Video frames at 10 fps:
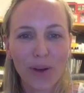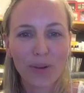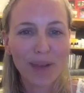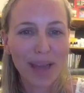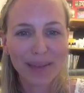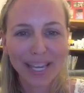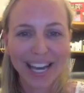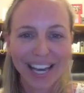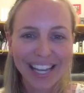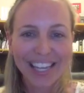and maybe
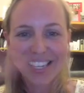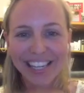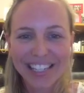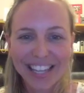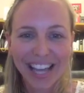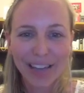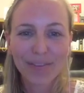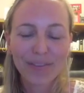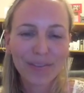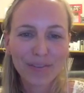you can take a
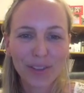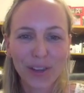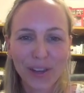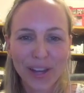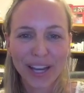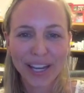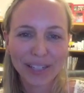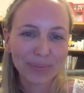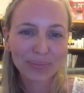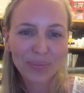few
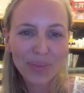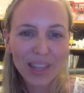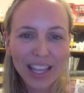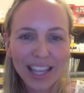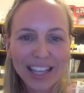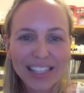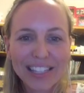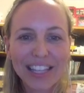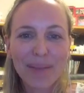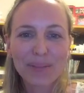
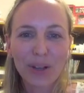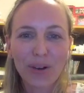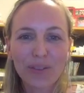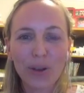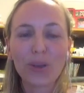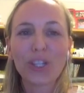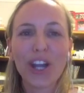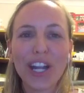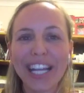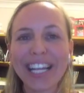steps off your
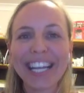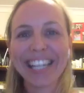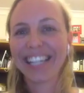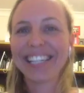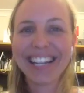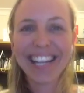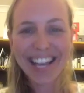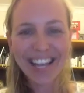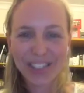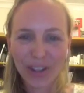journey and
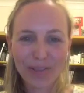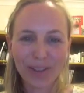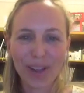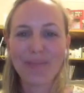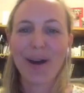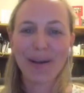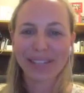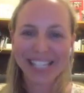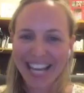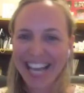don't follow my
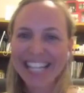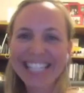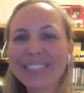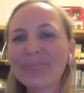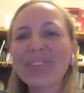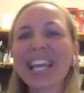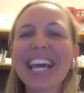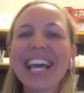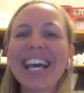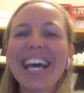mistakes.
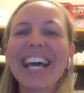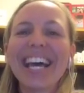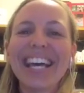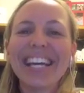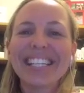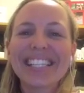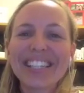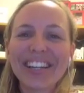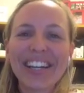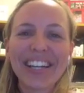
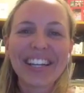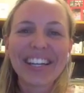So